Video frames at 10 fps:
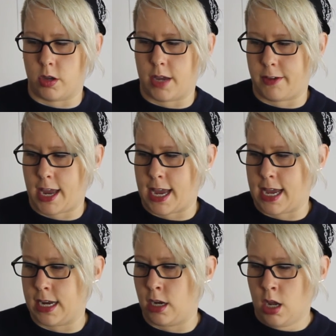So I've
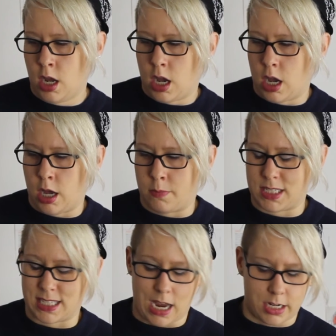had
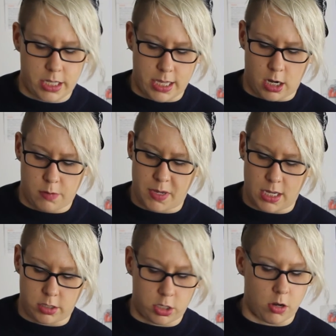uh, massage
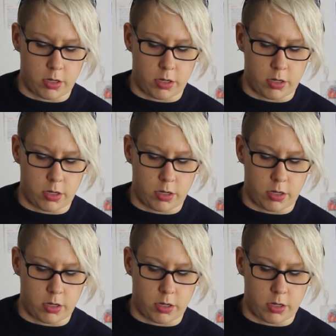therapists,